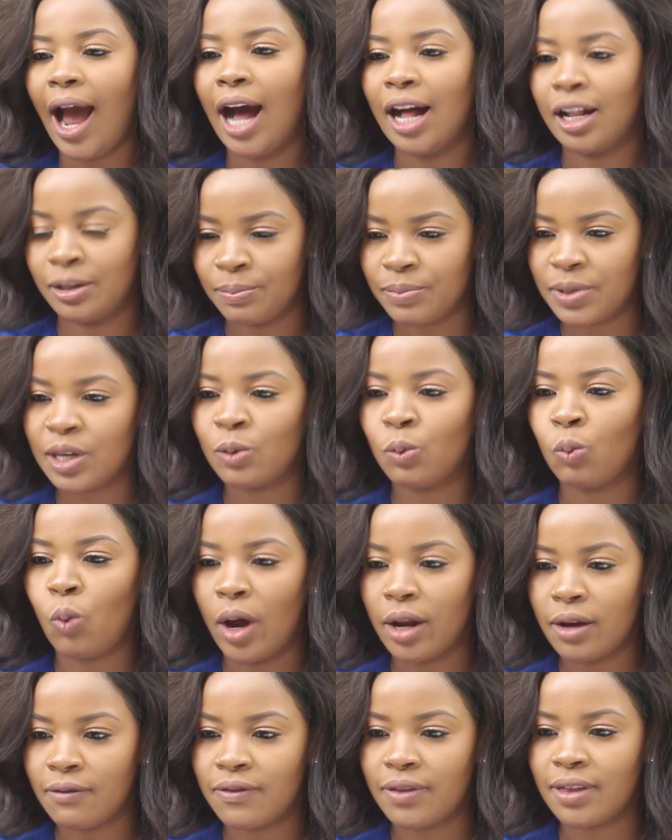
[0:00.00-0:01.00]
I'll be
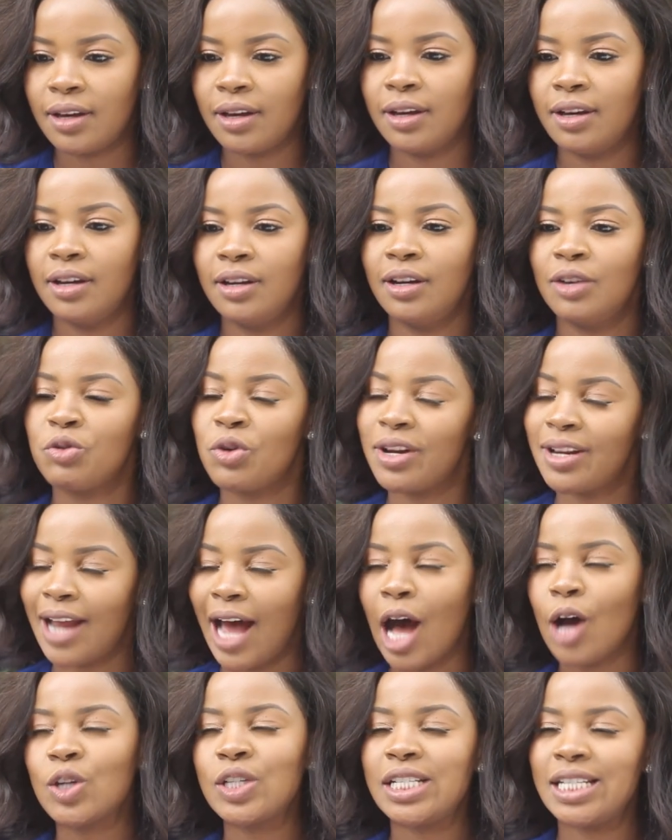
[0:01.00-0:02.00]
one of the
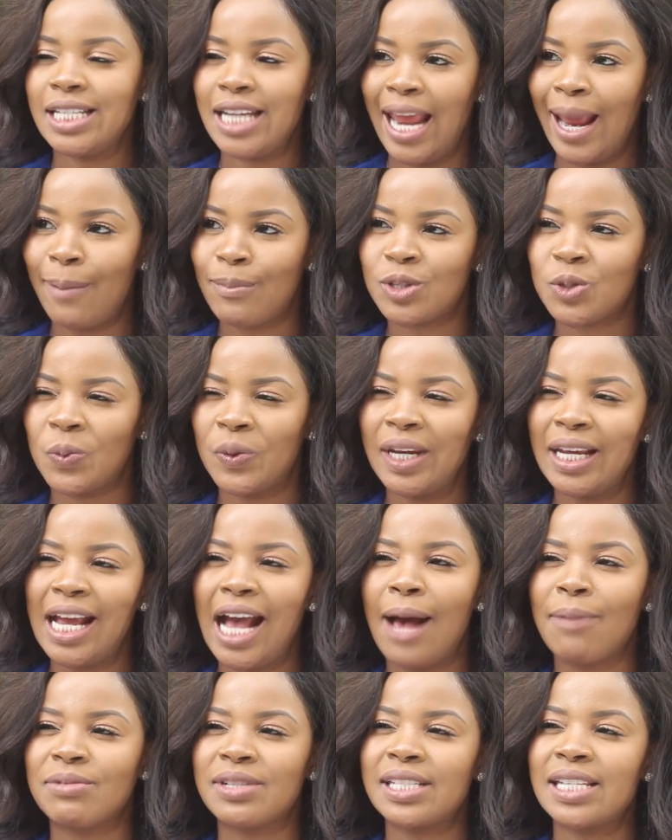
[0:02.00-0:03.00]
renowned names when it
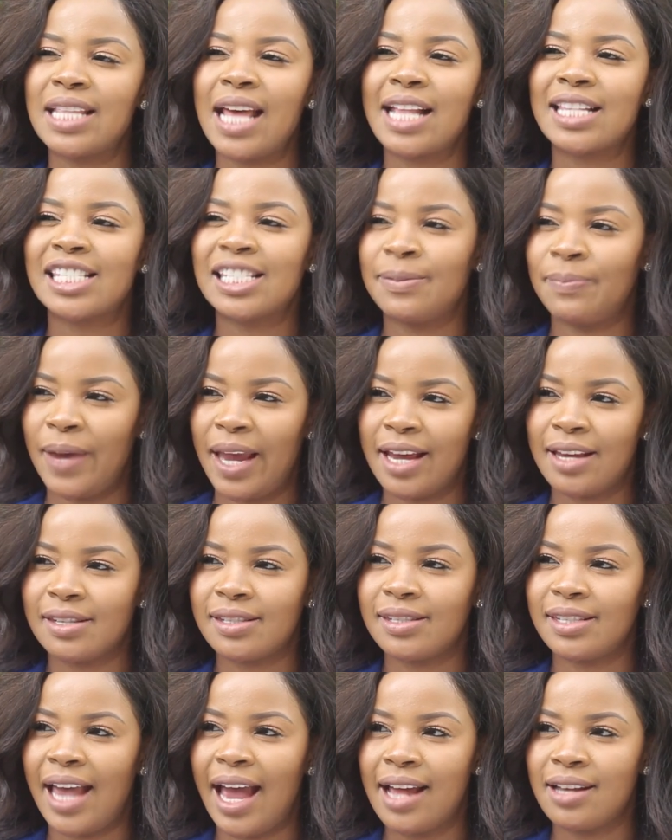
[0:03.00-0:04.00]
comes to that
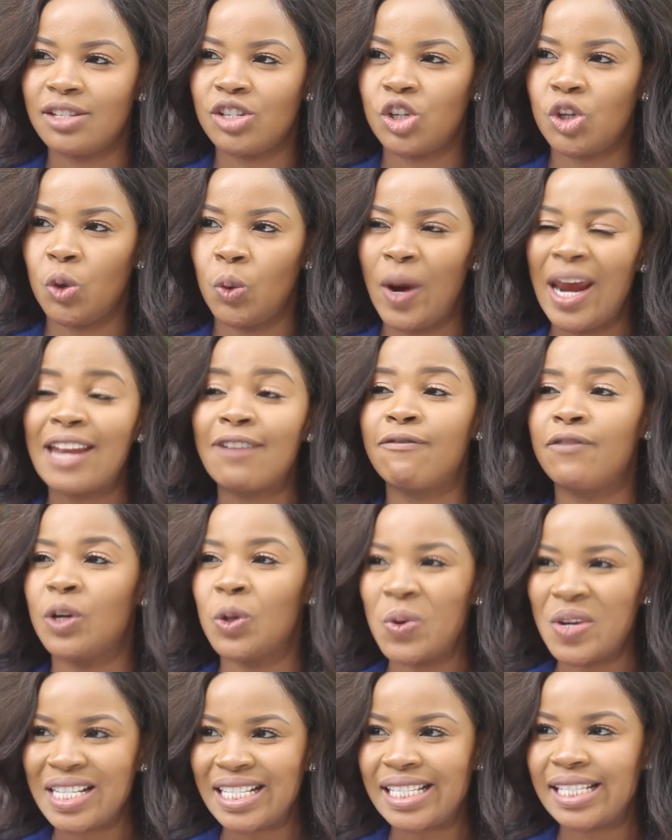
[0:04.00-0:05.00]
space and, you know,
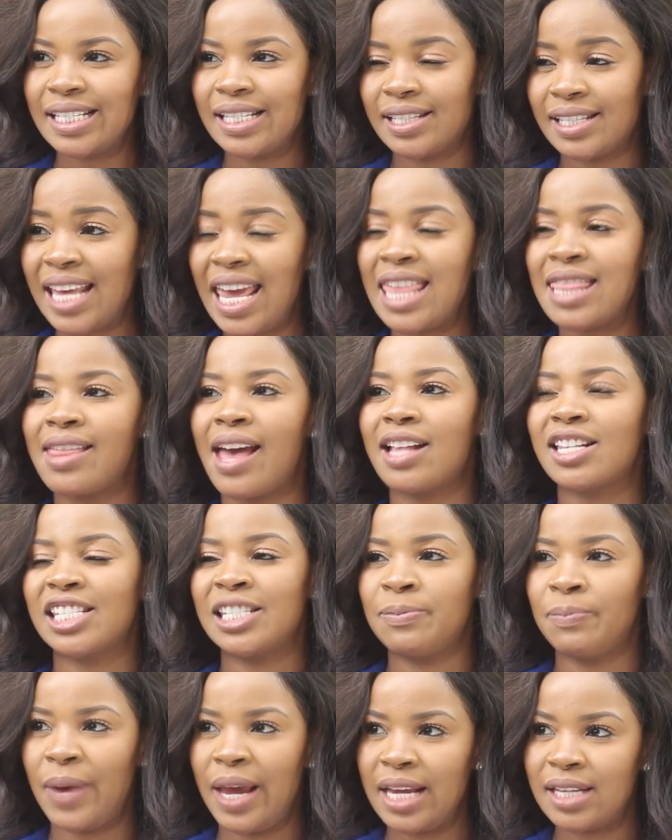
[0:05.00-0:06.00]
influences in that
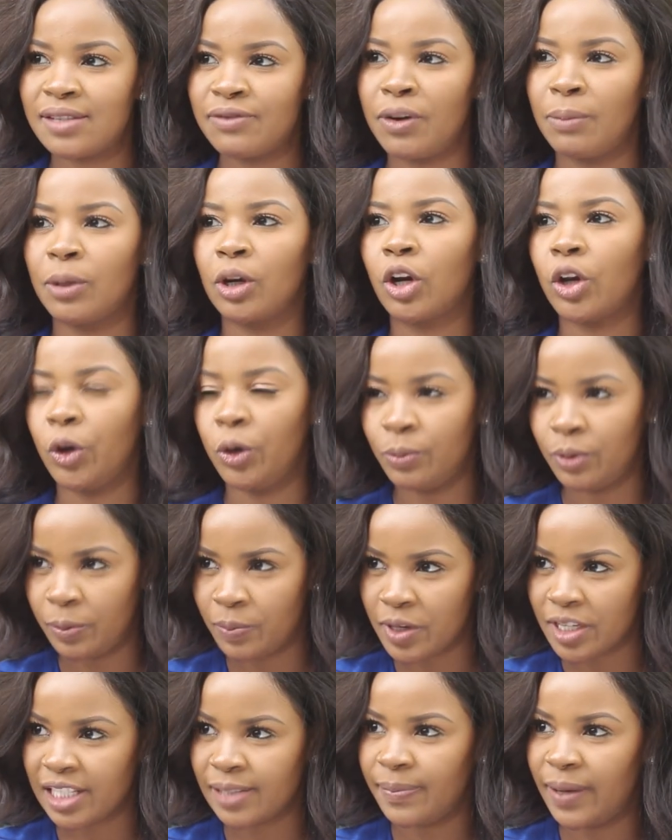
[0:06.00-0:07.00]
space from a global
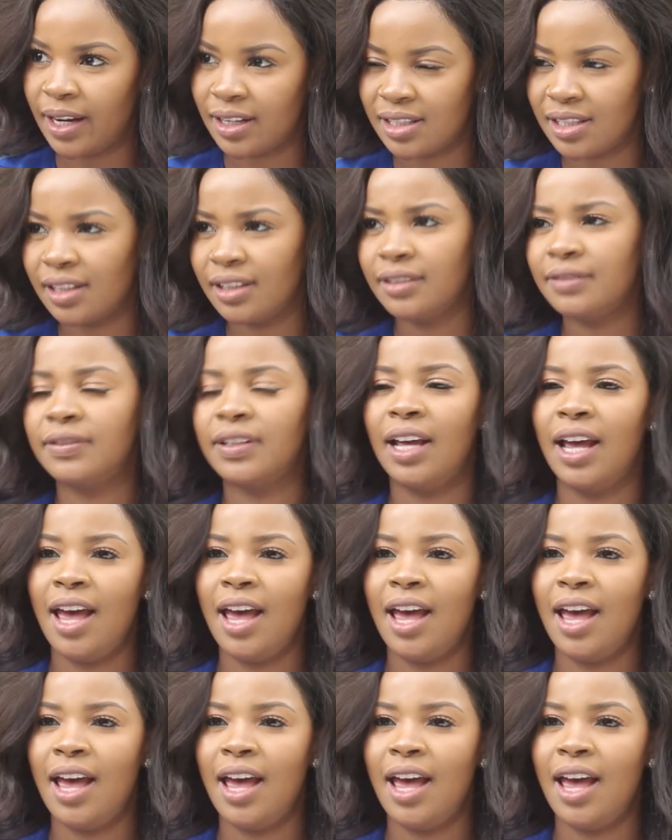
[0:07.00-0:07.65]
perspective.